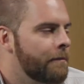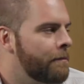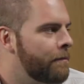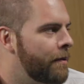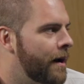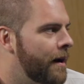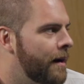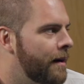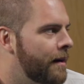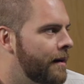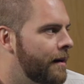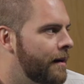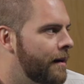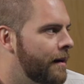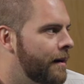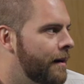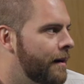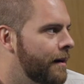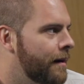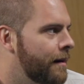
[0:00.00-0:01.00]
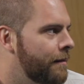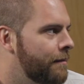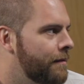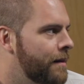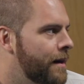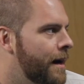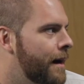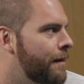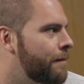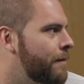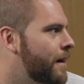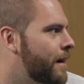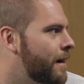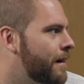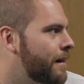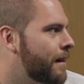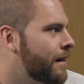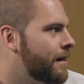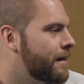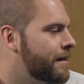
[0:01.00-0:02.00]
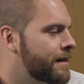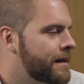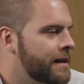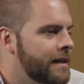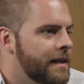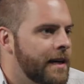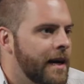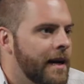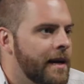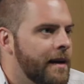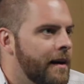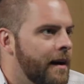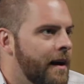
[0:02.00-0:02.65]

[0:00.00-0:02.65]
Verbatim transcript: But as I believe there was. Yeah, but like C.K.